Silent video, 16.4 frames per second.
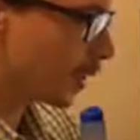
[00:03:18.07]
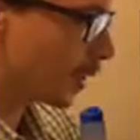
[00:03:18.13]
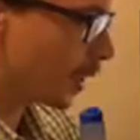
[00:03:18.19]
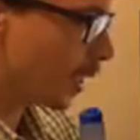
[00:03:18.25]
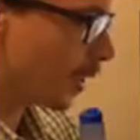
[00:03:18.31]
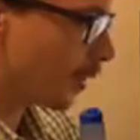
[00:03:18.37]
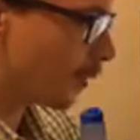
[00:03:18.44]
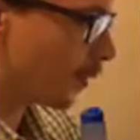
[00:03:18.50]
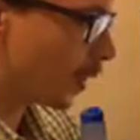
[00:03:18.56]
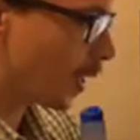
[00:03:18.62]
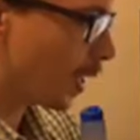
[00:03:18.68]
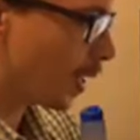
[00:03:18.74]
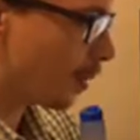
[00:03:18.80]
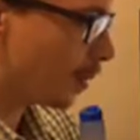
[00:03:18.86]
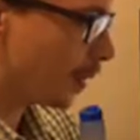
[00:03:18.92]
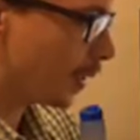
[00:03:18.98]

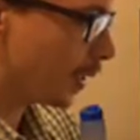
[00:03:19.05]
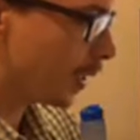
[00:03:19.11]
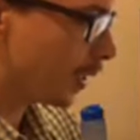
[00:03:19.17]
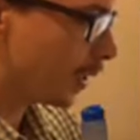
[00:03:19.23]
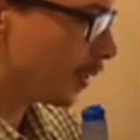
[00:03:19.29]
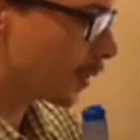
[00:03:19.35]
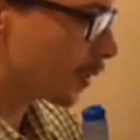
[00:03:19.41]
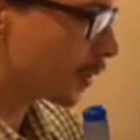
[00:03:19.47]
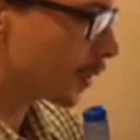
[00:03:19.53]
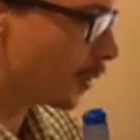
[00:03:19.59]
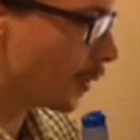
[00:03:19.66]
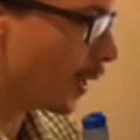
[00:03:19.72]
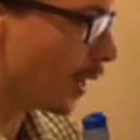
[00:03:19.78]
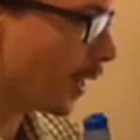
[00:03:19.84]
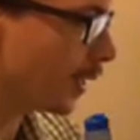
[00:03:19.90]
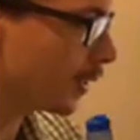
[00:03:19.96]
diaphragm and the
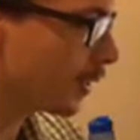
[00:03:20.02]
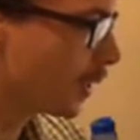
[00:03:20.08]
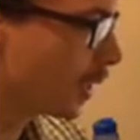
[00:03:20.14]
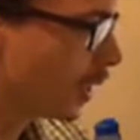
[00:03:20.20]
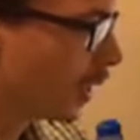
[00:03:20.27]
iliopsoas